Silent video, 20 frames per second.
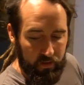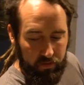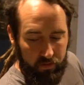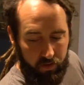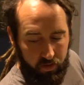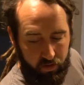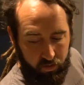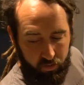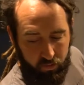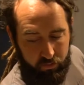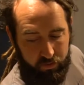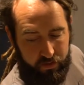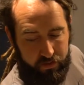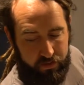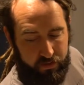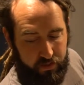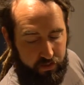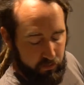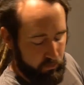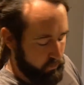I can already
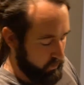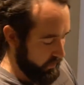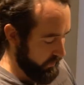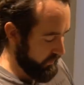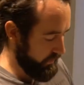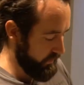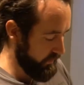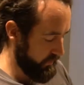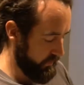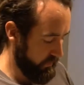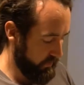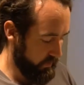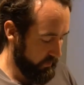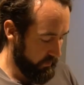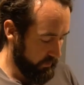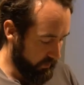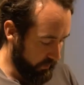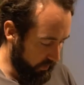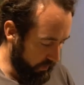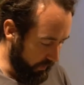see one
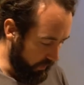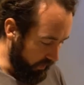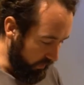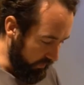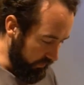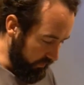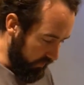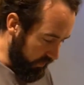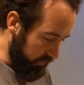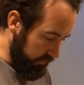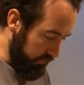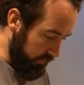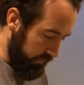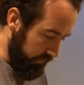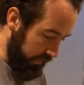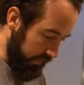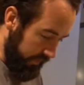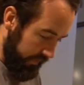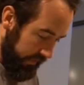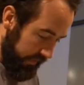cut that can be
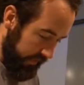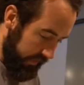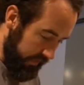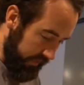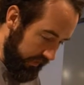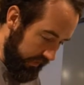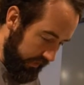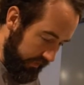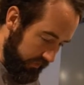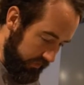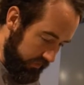made here,